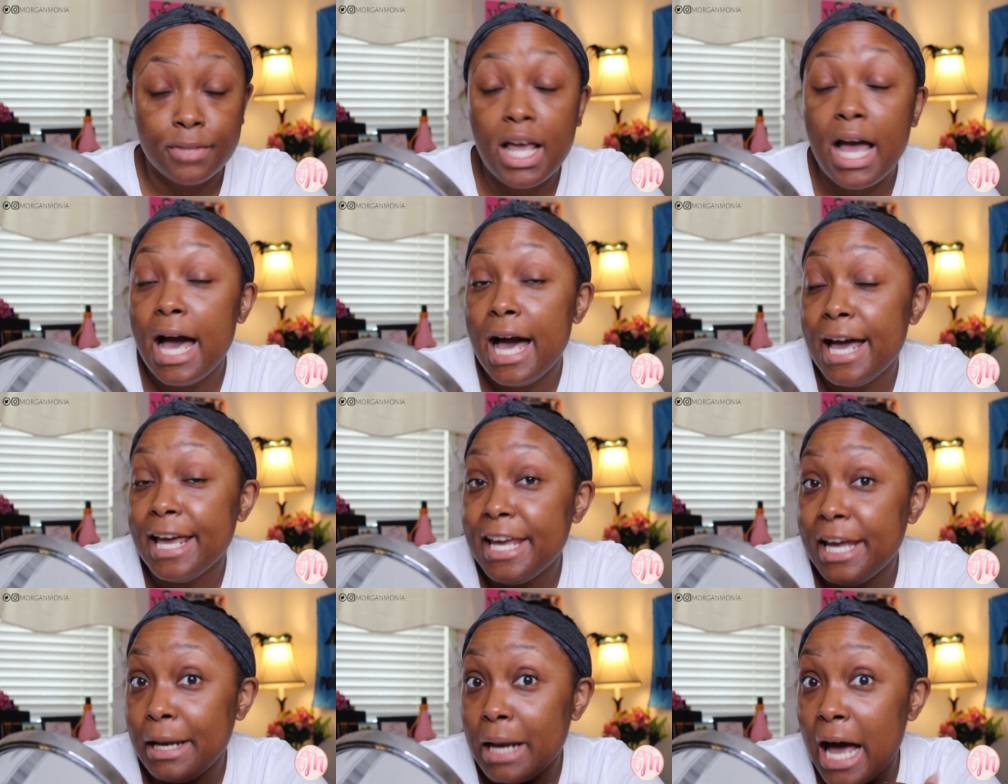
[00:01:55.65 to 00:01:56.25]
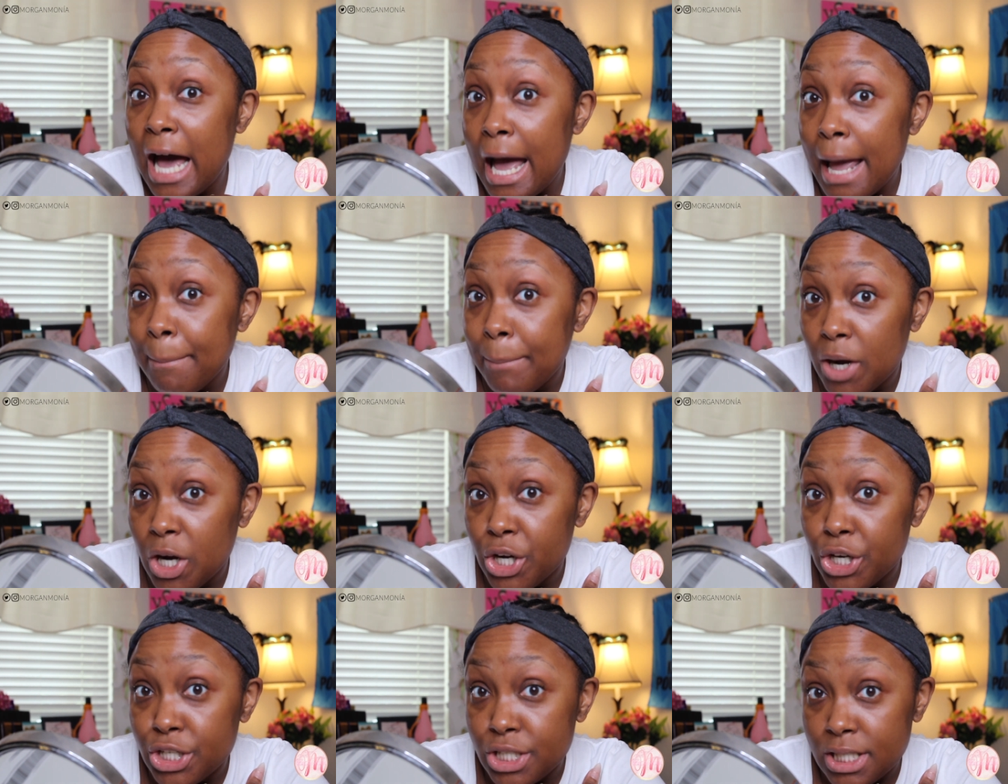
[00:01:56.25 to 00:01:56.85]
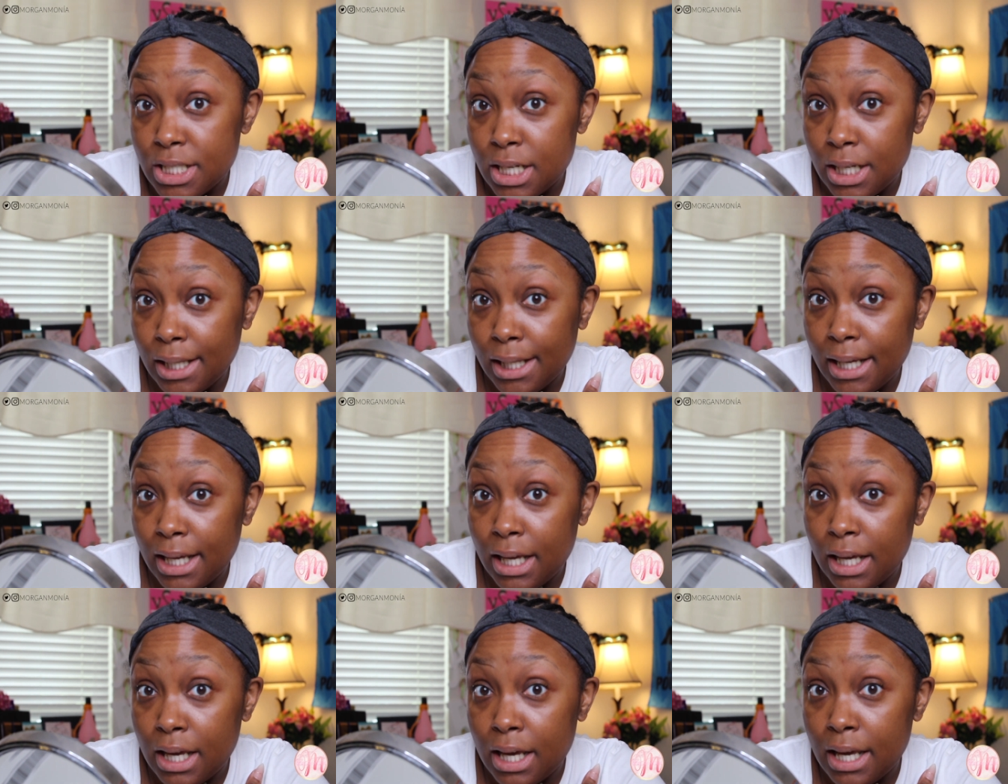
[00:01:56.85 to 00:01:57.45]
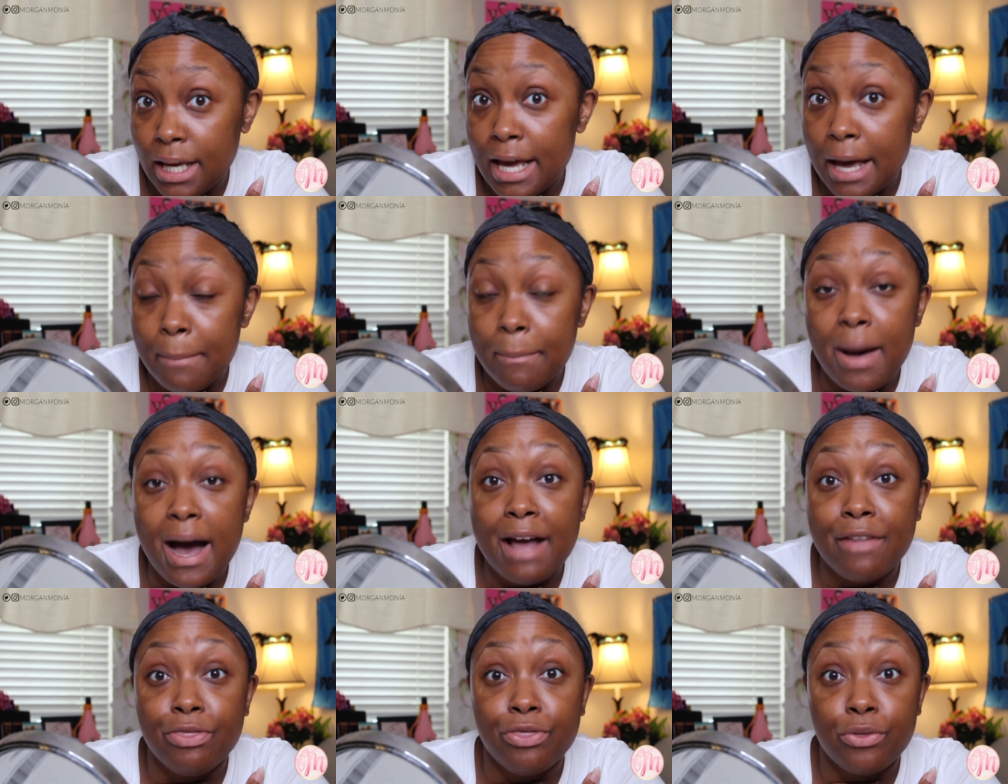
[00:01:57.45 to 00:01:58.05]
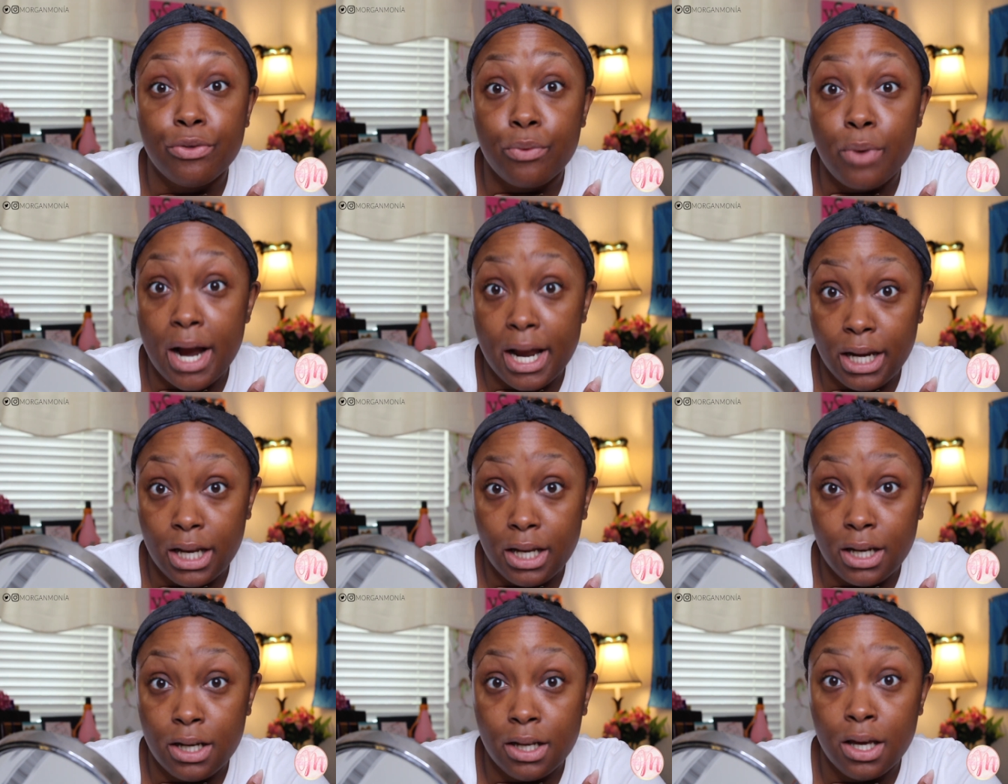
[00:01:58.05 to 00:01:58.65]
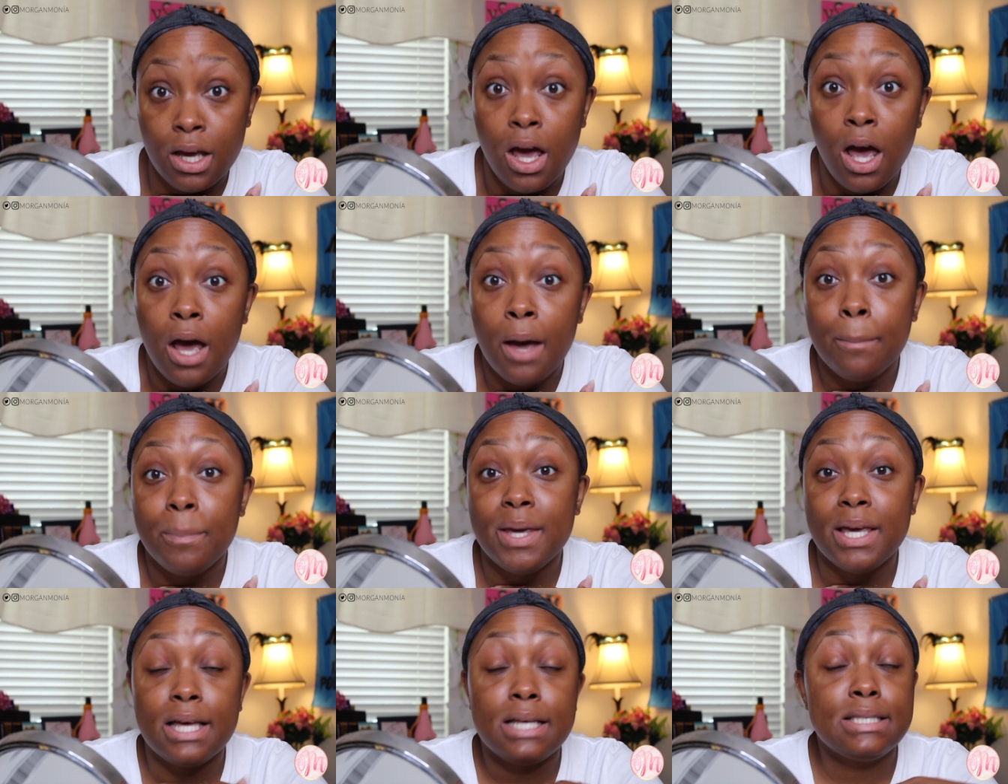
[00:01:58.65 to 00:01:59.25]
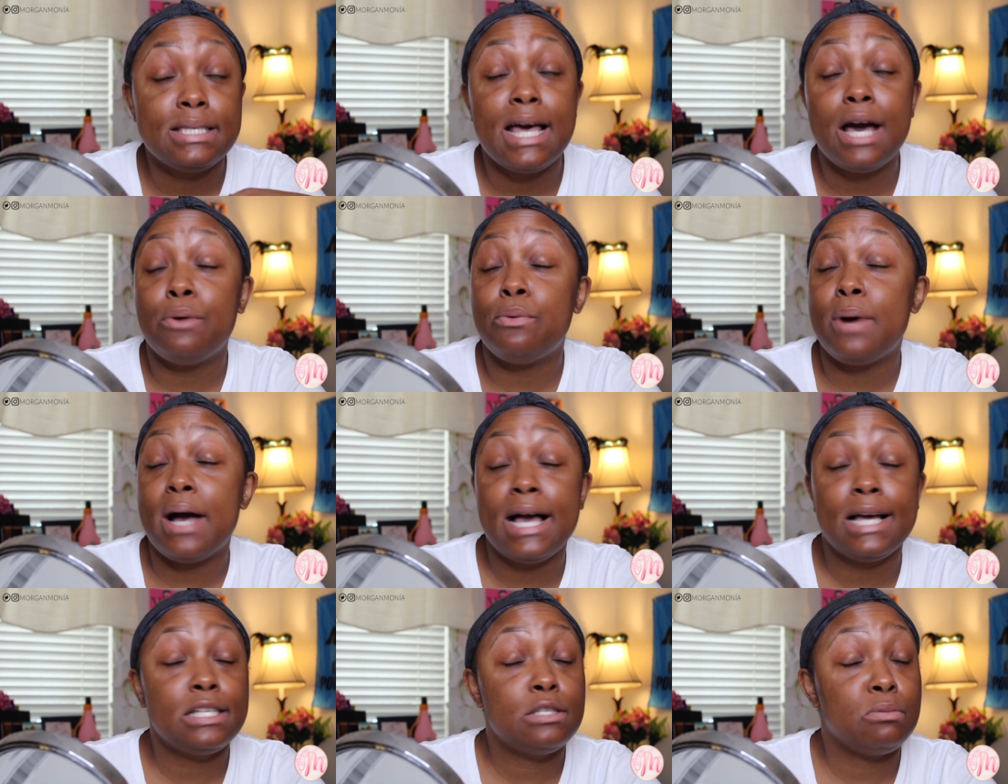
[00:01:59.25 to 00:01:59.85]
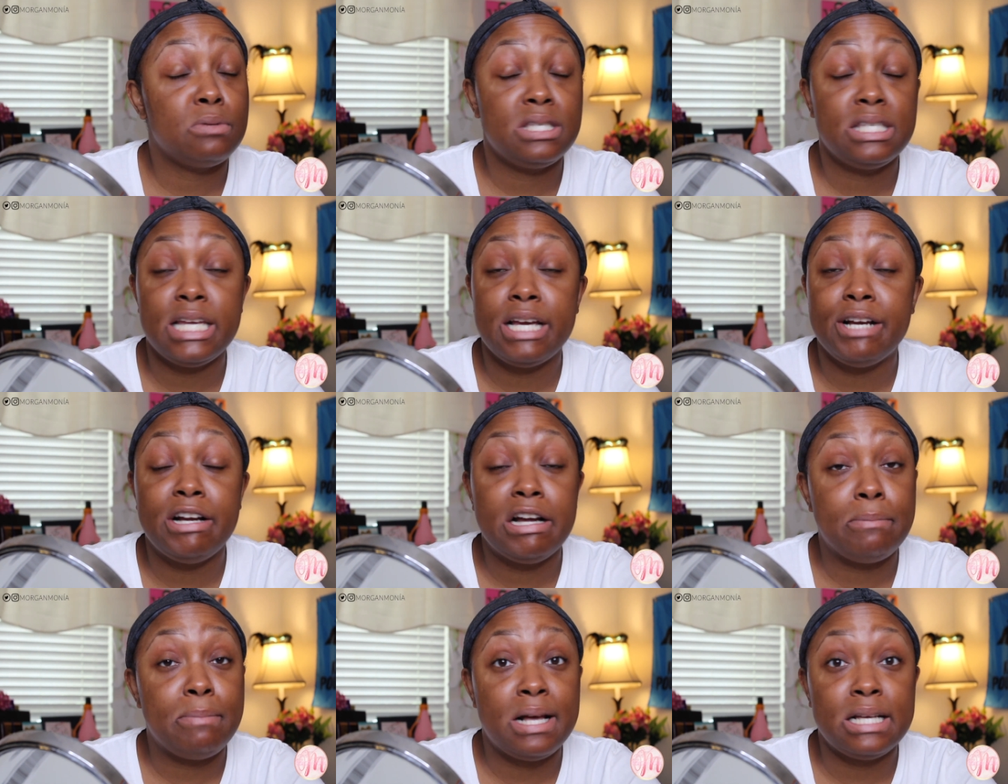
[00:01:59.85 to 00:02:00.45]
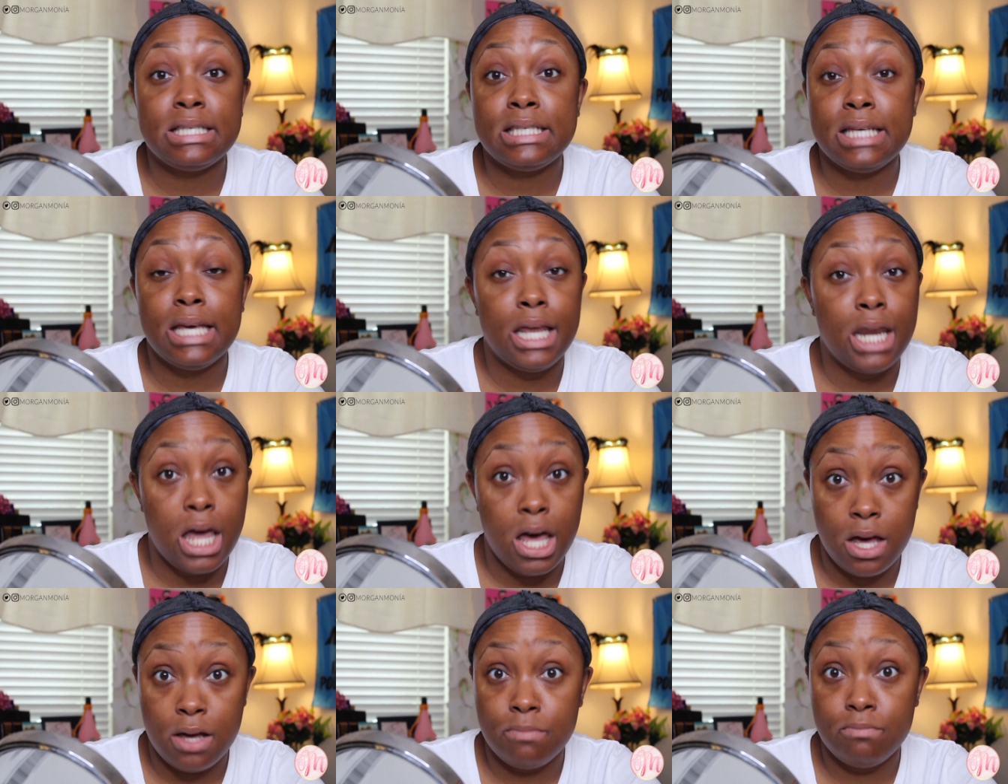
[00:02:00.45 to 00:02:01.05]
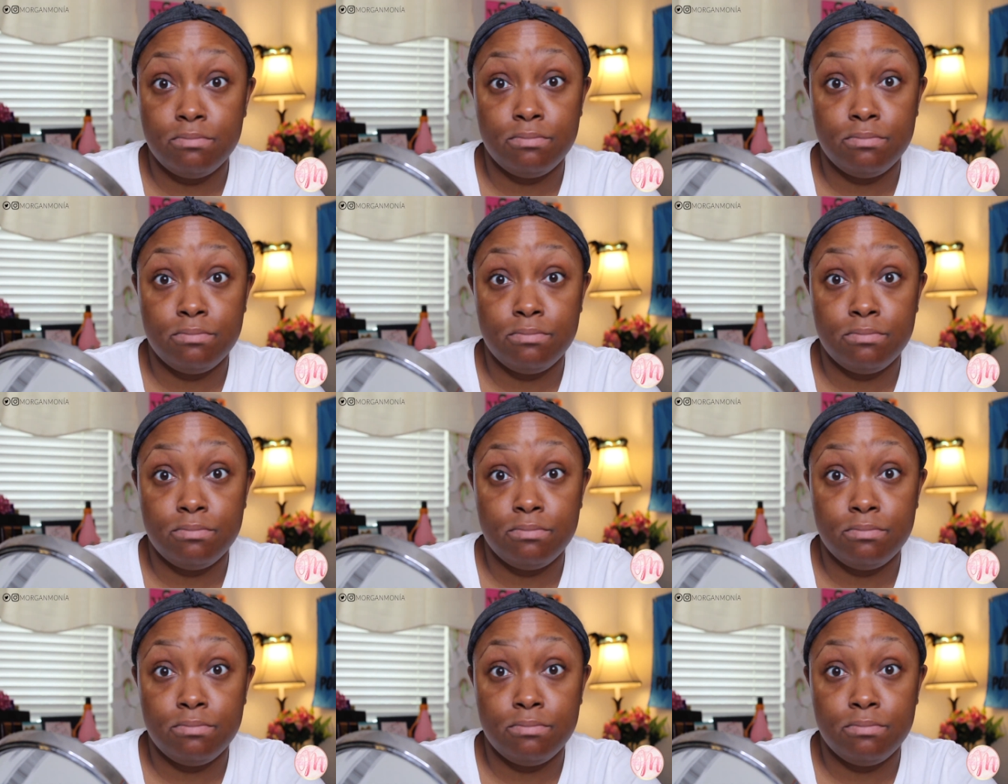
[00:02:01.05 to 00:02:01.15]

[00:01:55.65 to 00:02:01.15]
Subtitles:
I personally get mine threaded because that wax was tearing my skin up.